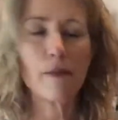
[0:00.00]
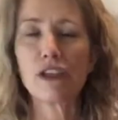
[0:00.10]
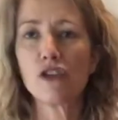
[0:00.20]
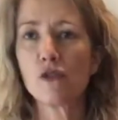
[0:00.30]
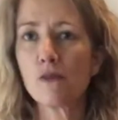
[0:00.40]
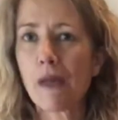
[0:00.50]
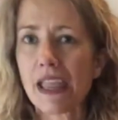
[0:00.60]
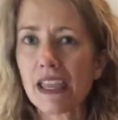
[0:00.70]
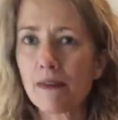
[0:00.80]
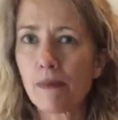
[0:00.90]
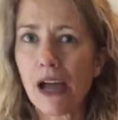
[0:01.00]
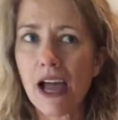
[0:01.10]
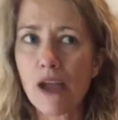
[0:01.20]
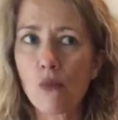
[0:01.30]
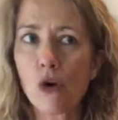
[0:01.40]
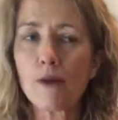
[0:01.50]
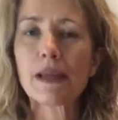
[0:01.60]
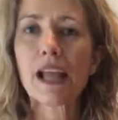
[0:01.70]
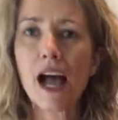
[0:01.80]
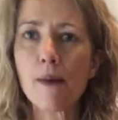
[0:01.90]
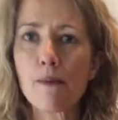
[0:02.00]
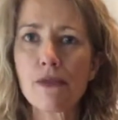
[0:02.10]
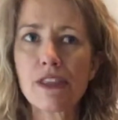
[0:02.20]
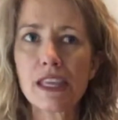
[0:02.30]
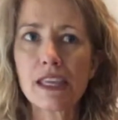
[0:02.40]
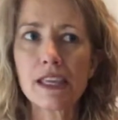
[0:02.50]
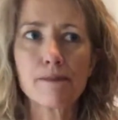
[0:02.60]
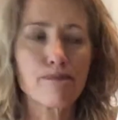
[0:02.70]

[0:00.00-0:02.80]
You make it by warming up the